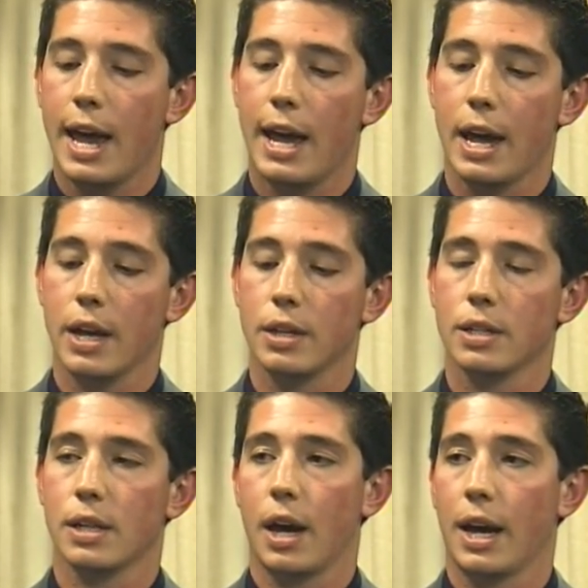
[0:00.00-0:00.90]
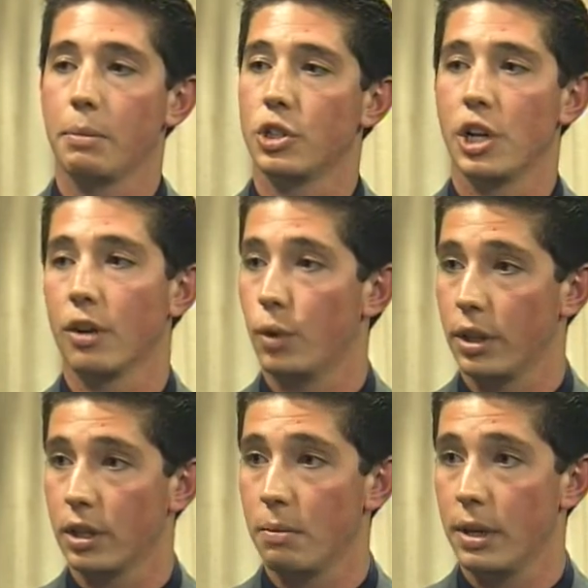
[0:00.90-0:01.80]
And I'm the chair of one
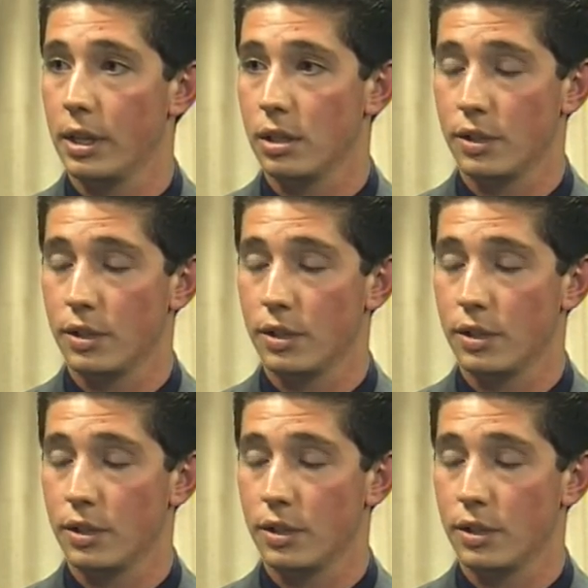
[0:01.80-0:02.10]
of the committees.